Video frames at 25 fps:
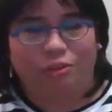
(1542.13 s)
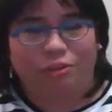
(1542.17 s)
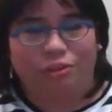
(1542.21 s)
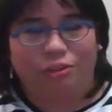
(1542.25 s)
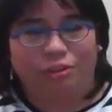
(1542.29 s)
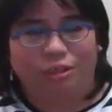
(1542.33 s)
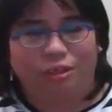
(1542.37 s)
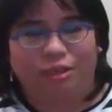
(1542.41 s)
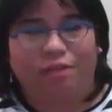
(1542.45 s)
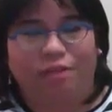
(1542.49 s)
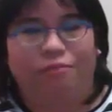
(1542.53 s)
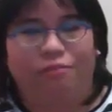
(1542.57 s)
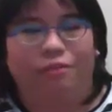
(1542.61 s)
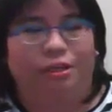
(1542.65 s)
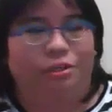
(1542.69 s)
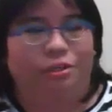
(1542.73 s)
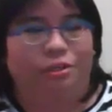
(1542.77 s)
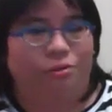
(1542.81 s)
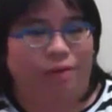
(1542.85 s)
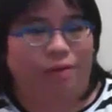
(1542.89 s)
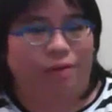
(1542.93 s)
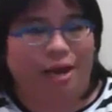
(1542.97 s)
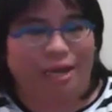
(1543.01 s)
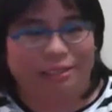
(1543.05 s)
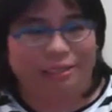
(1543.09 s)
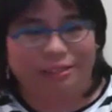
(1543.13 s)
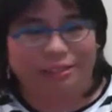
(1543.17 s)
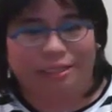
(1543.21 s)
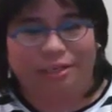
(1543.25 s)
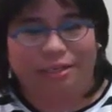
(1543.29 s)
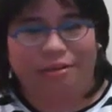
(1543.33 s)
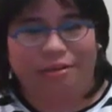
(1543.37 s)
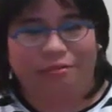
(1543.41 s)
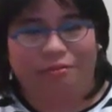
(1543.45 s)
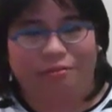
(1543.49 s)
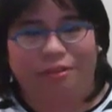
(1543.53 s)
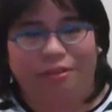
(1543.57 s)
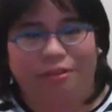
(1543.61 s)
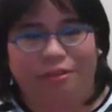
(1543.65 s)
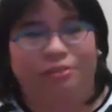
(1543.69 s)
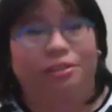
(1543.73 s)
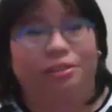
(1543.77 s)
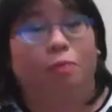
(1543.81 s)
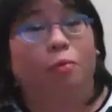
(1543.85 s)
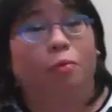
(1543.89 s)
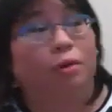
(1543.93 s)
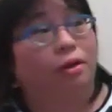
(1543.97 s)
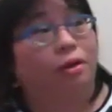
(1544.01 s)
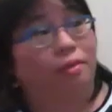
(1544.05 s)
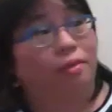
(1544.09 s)
questioning things or asking of things
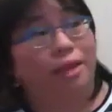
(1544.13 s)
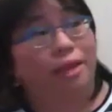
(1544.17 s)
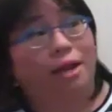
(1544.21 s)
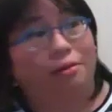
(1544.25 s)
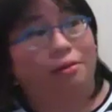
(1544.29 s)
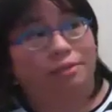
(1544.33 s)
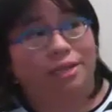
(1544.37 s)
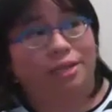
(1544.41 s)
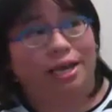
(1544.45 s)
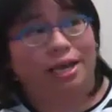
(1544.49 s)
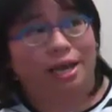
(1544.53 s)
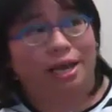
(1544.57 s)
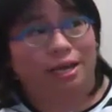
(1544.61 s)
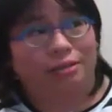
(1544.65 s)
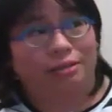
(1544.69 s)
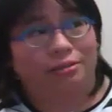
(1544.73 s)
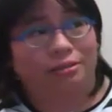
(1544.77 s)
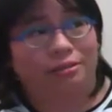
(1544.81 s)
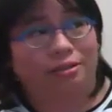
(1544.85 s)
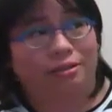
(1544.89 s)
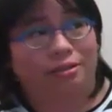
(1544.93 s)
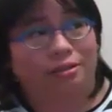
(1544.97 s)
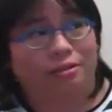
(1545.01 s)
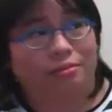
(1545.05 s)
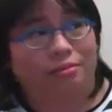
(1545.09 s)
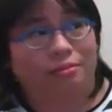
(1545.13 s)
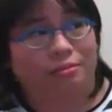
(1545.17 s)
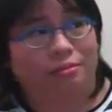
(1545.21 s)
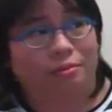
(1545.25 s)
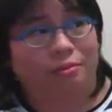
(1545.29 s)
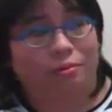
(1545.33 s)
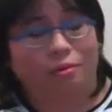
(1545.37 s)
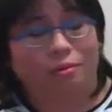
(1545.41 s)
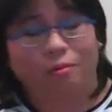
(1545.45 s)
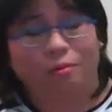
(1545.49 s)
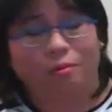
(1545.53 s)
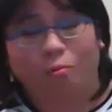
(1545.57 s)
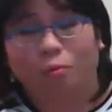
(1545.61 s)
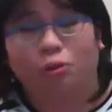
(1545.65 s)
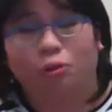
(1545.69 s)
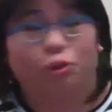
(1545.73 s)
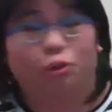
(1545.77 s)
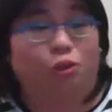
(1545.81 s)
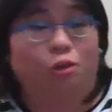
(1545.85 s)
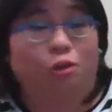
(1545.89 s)
they weren't allowed to ask them or